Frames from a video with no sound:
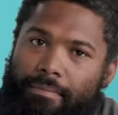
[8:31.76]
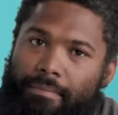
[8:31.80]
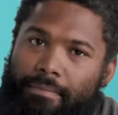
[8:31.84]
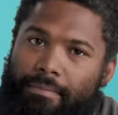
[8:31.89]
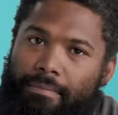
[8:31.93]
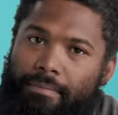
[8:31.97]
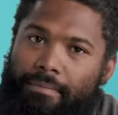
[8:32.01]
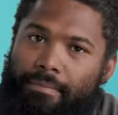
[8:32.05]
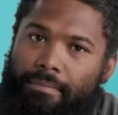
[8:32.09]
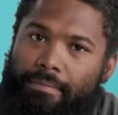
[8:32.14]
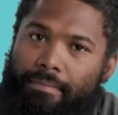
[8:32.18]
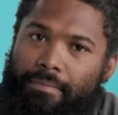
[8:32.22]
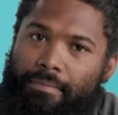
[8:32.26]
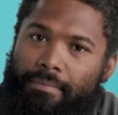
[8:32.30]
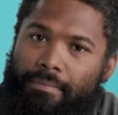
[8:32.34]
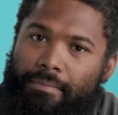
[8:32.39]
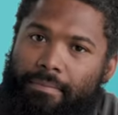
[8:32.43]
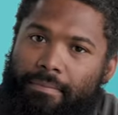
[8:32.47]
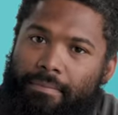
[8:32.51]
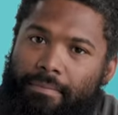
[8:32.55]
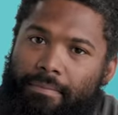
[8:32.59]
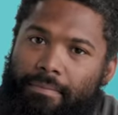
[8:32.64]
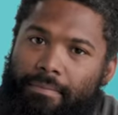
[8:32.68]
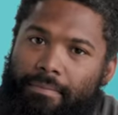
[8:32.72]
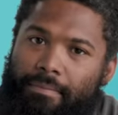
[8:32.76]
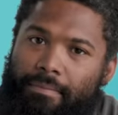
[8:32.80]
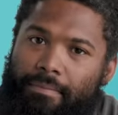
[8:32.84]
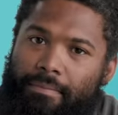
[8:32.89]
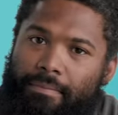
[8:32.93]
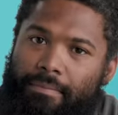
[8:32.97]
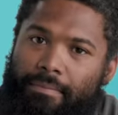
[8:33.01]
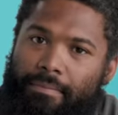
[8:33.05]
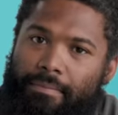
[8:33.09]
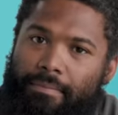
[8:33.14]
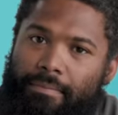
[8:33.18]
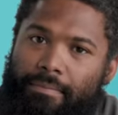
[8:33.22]

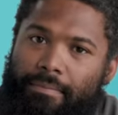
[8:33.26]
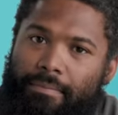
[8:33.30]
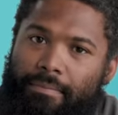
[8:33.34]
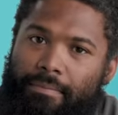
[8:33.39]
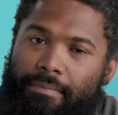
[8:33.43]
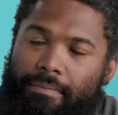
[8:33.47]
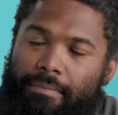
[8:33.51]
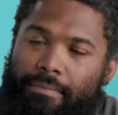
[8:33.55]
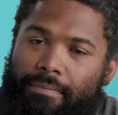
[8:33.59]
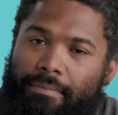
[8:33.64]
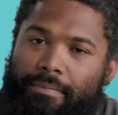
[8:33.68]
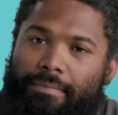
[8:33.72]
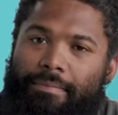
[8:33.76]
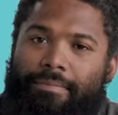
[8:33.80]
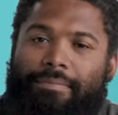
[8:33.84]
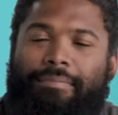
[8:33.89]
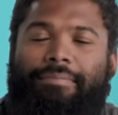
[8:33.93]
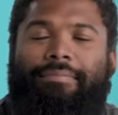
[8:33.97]
No words are spoken by the person on screen.